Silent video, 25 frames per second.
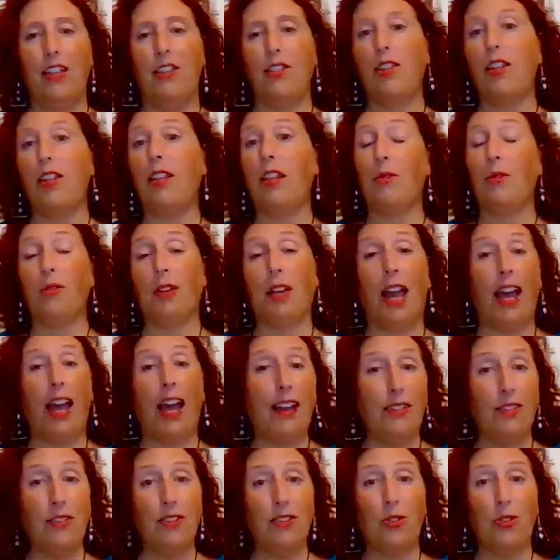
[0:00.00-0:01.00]
so that it
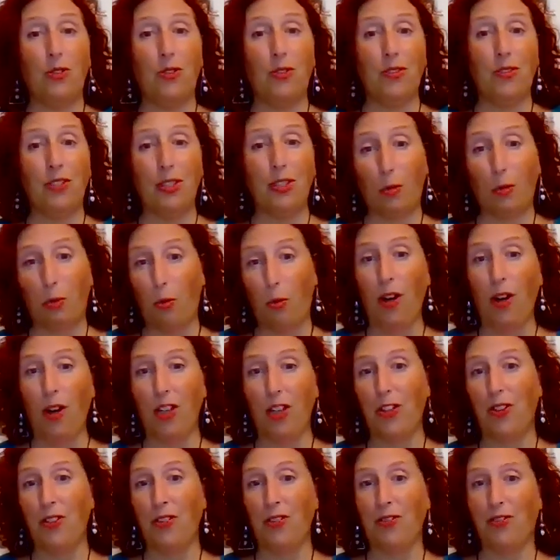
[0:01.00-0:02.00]
can
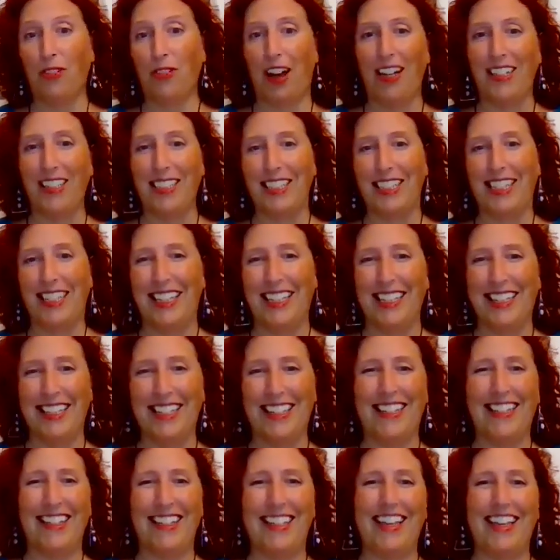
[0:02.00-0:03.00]
support you finally
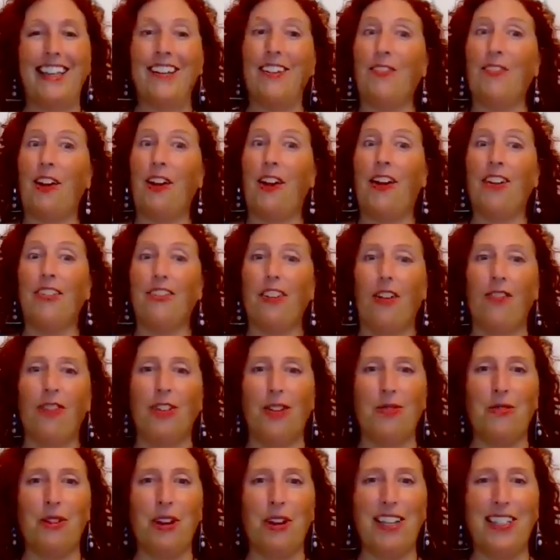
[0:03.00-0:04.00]
in a very
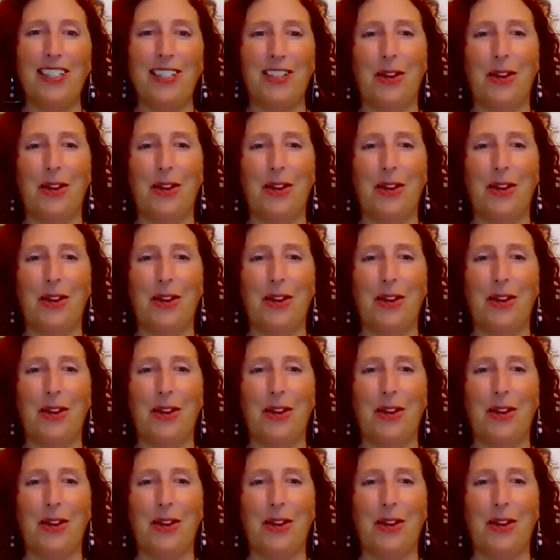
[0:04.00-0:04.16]
loving way.